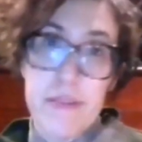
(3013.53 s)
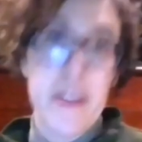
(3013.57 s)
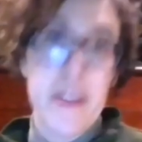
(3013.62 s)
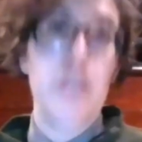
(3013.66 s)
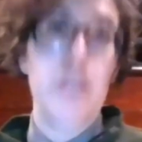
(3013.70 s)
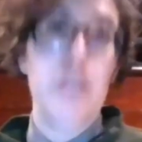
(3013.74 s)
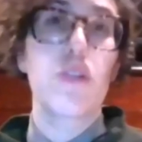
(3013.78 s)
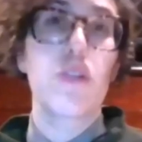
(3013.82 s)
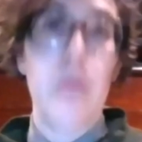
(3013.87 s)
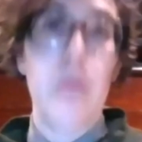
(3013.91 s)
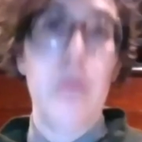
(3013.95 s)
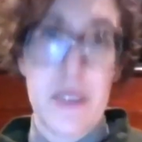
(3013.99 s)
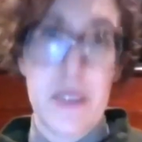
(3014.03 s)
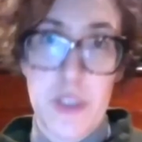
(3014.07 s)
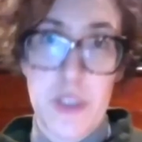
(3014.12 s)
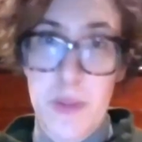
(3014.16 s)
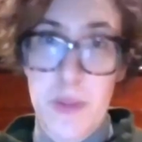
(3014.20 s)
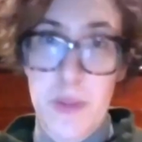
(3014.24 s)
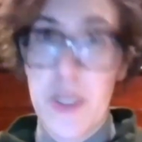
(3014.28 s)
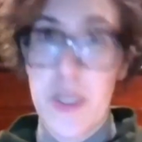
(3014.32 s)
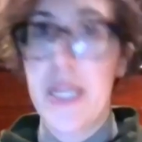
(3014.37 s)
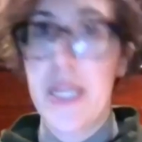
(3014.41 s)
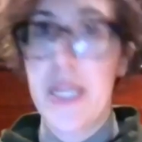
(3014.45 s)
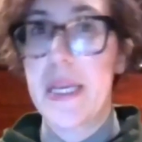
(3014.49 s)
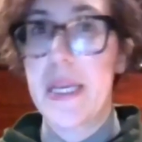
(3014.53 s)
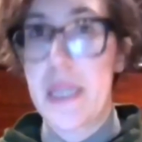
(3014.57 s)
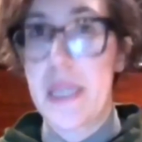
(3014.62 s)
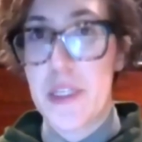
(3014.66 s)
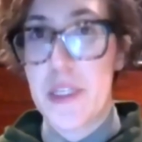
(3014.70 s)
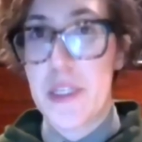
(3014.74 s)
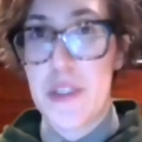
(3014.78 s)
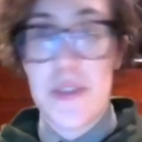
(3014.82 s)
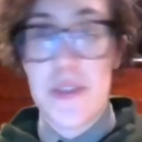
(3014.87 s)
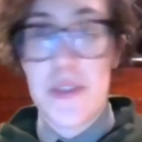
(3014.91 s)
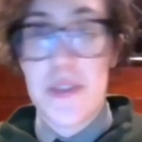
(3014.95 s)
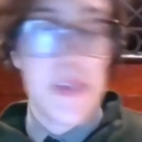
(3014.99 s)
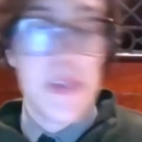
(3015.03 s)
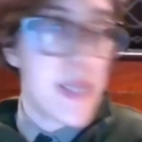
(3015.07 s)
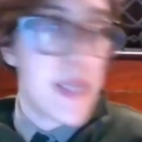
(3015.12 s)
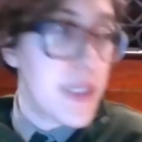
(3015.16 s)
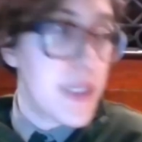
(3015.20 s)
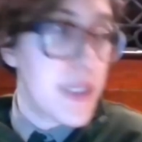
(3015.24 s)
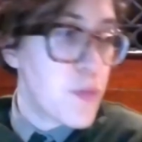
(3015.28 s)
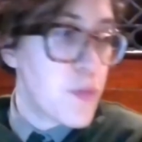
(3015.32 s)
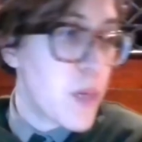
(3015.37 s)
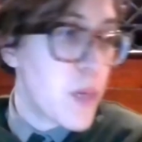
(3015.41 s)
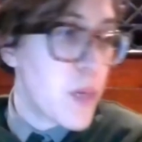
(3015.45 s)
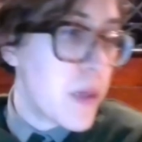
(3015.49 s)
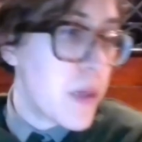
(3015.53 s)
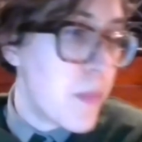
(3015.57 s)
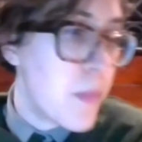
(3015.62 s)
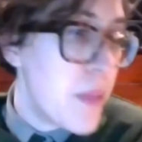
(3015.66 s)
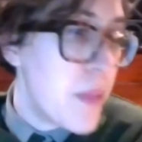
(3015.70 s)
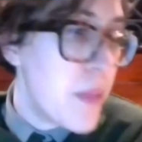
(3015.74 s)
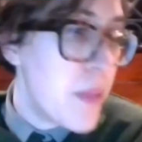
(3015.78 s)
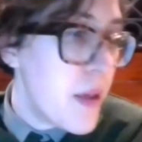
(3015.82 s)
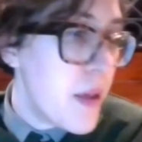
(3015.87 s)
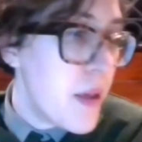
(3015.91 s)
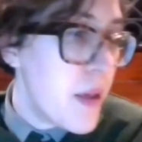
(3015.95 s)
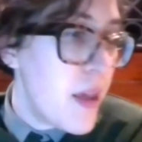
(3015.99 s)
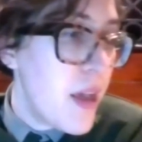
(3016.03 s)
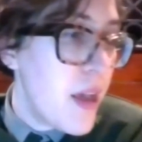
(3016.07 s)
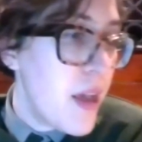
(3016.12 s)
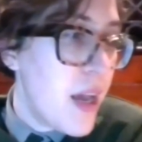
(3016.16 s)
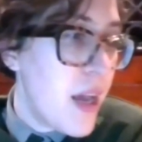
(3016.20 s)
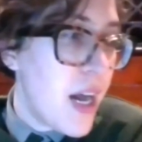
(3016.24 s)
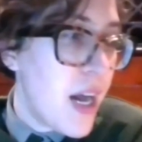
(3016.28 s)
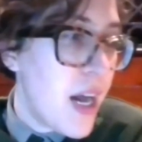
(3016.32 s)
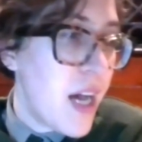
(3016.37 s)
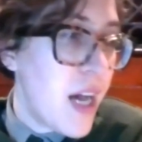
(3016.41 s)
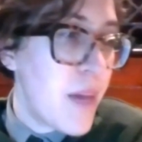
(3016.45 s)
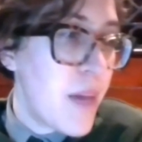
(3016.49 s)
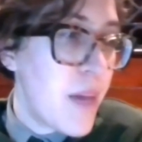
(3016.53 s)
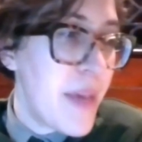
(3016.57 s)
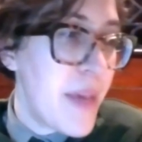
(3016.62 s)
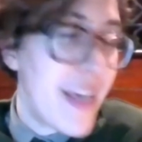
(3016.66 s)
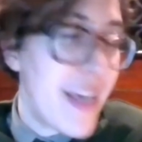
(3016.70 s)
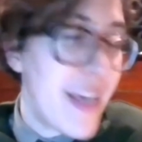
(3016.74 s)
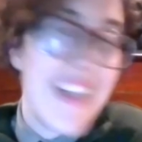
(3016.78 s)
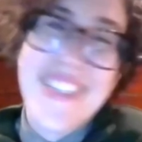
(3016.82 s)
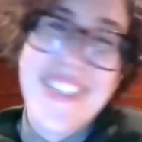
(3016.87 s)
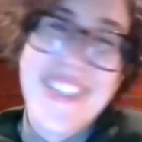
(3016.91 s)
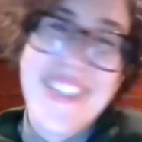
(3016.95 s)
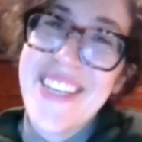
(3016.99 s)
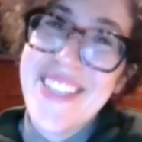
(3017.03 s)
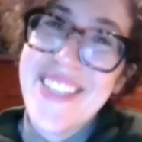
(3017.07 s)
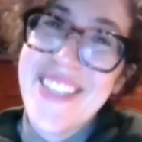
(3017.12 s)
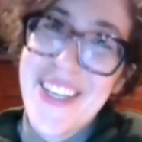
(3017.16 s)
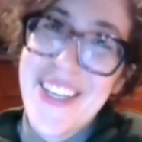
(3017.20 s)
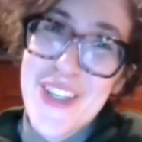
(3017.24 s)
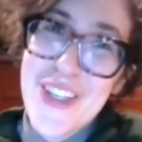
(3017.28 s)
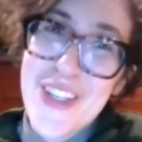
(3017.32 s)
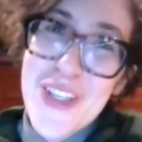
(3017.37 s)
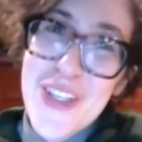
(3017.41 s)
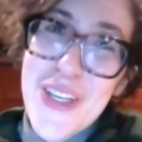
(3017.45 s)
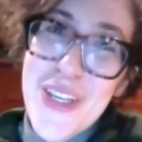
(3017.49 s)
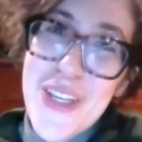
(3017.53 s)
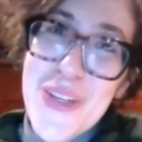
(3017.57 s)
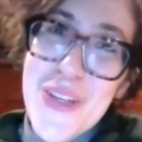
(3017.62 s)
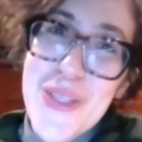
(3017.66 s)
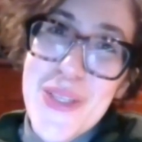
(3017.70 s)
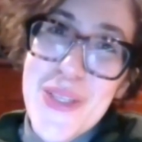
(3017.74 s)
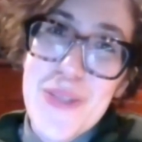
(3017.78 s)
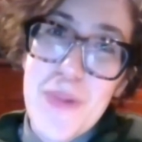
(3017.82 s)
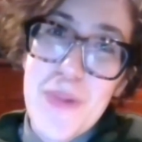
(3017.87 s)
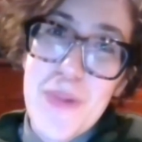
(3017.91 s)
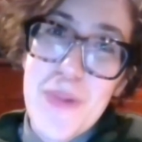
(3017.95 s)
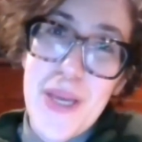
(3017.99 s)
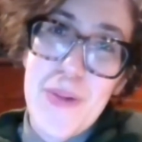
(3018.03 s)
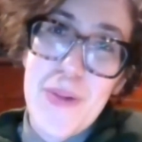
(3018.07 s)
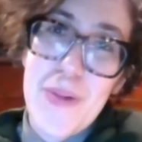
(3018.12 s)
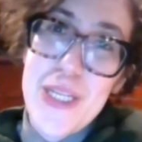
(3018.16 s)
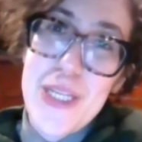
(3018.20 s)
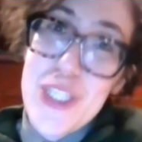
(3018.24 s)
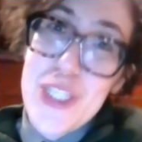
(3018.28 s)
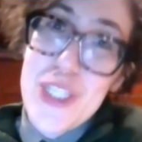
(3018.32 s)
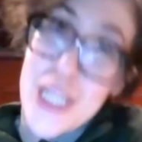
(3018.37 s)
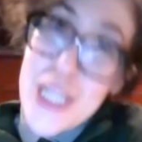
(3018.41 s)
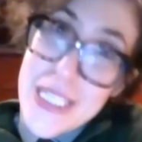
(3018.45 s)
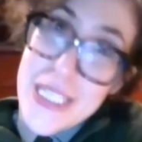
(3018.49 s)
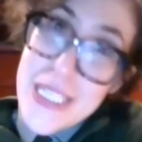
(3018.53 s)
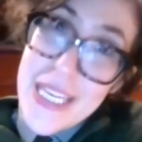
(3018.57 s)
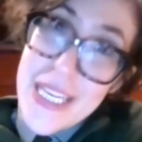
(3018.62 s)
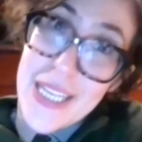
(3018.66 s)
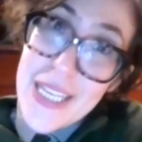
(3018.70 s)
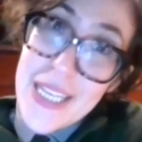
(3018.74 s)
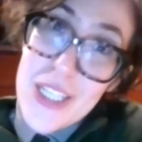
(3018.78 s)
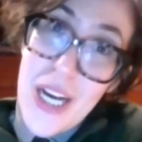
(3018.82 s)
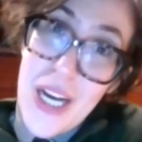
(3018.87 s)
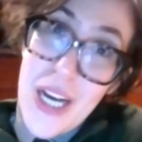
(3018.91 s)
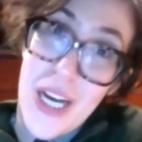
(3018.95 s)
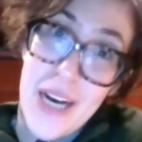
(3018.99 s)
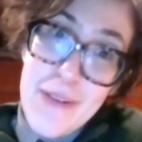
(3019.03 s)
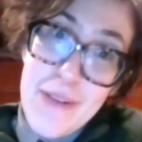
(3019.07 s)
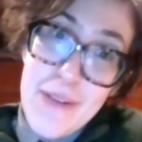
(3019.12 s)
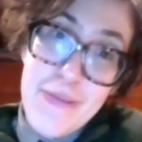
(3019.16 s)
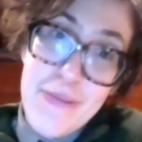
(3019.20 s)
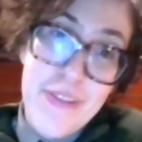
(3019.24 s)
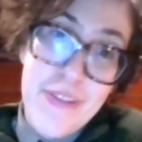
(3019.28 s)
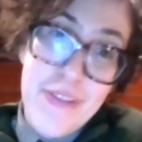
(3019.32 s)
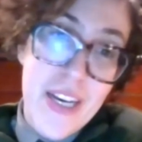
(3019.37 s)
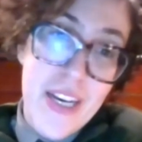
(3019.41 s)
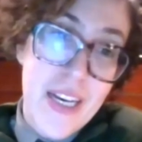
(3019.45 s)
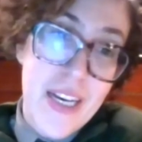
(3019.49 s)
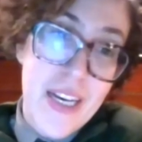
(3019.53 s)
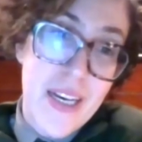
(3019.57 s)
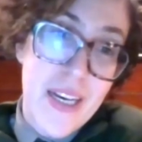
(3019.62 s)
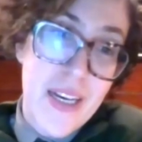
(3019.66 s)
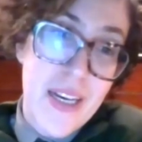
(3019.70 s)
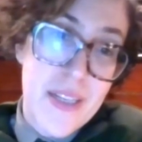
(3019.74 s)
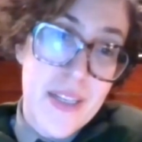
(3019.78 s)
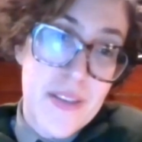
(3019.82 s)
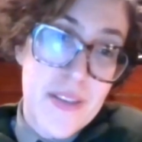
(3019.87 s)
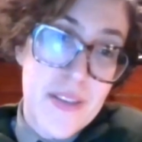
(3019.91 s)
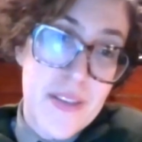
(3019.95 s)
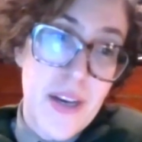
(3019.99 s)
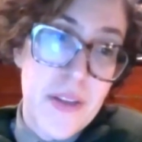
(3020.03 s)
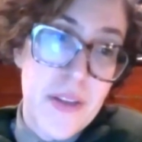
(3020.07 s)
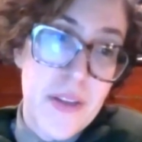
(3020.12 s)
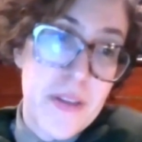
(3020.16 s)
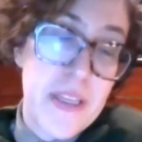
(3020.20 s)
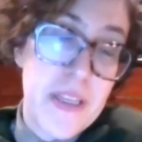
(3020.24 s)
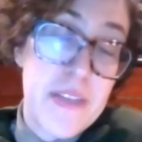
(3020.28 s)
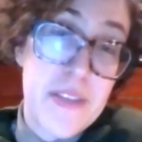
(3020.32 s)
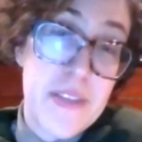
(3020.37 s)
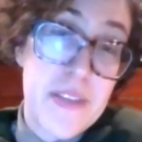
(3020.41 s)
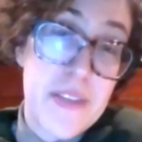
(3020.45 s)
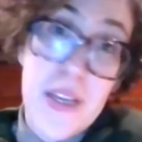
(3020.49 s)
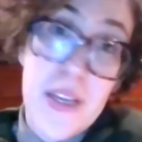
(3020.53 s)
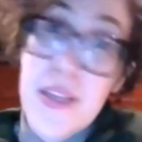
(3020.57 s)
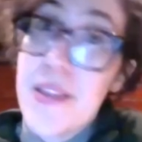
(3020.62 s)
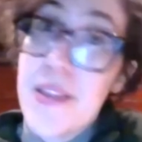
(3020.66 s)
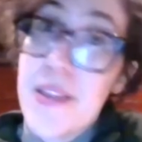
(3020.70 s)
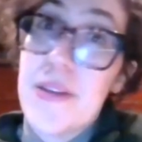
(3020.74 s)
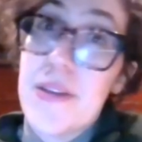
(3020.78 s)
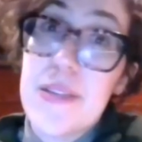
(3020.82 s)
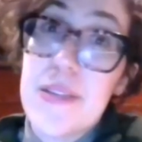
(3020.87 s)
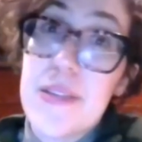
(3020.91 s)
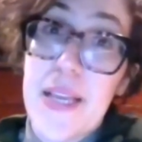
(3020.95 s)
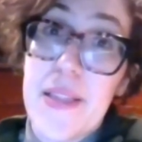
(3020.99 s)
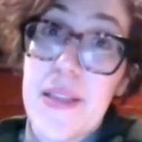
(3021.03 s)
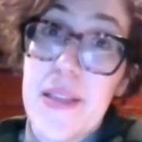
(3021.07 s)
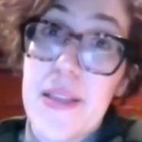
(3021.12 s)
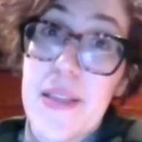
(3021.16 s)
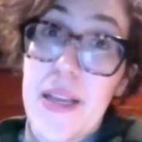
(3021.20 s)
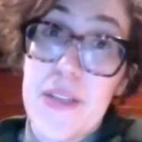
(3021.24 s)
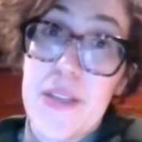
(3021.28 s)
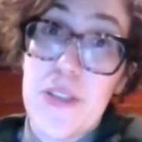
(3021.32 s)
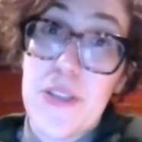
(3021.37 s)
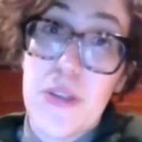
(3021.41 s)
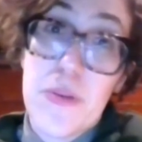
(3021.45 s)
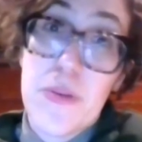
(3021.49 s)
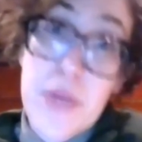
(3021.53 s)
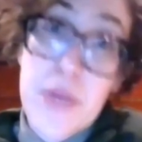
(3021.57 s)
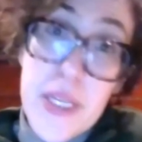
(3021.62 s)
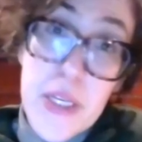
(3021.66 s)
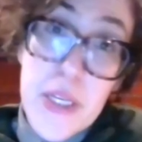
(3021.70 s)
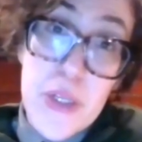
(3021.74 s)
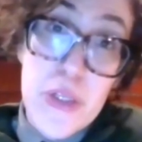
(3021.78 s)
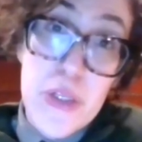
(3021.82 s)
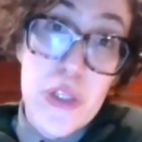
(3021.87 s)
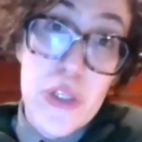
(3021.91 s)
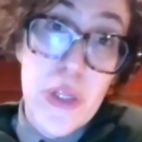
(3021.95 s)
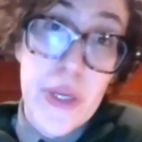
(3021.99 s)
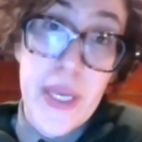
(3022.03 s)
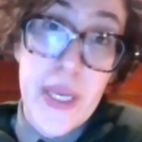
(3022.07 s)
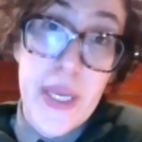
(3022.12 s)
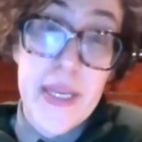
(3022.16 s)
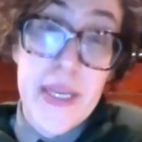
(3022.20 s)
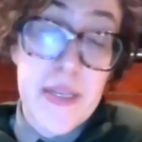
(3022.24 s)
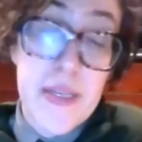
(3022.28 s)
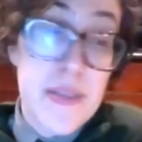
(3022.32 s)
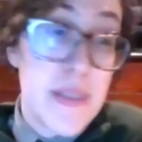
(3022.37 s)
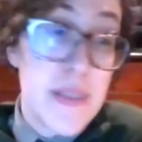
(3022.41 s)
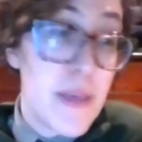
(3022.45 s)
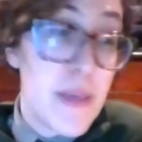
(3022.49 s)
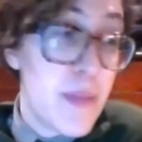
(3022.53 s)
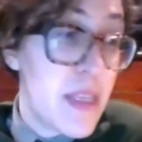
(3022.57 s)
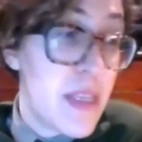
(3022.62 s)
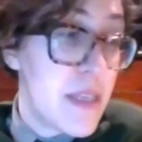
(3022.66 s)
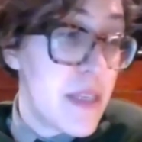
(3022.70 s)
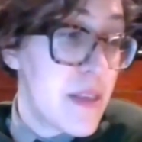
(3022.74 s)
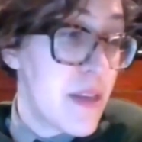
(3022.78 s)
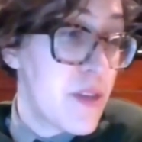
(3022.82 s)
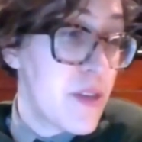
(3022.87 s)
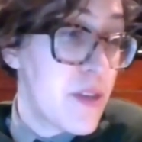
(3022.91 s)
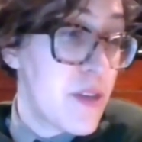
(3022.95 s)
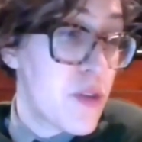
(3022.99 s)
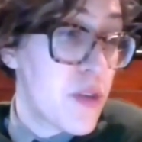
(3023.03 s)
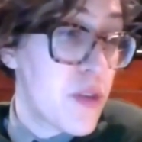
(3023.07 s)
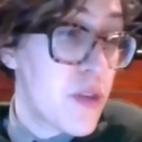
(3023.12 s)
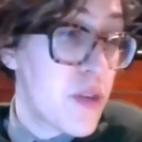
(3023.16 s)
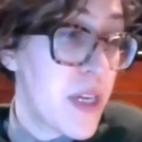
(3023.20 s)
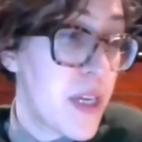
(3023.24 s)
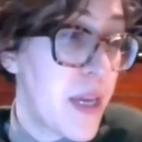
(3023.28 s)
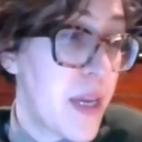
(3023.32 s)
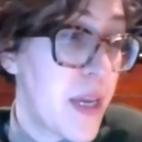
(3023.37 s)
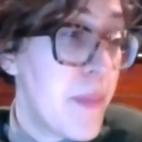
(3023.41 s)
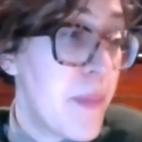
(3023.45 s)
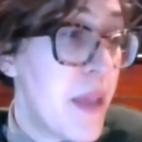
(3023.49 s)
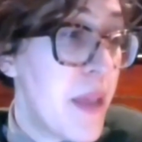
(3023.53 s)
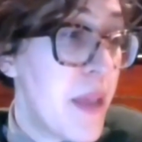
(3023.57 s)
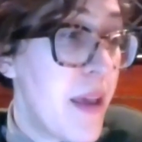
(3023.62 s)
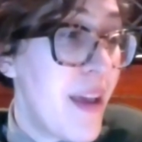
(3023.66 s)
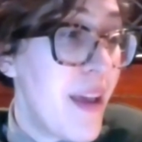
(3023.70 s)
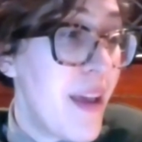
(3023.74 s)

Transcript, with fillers: of like direct community connections as well. Um, and as I said earlier this week, we just kicked off uh, a scholarly study that'll take the next three years looking into some of this history.